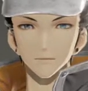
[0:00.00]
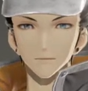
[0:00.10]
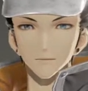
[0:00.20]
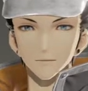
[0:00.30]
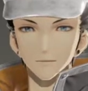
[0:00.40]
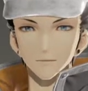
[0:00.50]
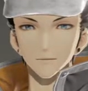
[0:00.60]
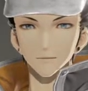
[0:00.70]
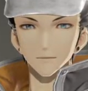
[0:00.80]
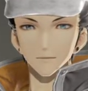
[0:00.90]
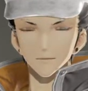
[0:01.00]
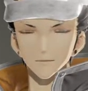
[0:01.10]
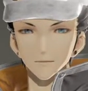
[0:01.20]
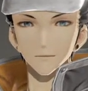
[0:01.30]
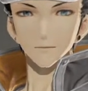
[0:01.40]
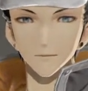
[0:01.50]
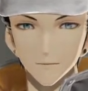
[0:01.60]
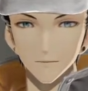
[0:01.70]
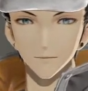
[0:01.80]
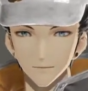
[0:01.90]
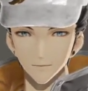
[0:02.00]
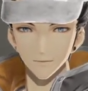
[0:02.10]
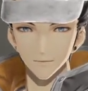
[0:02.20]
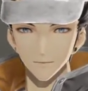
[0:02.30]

When you put it on, you just have to move it around.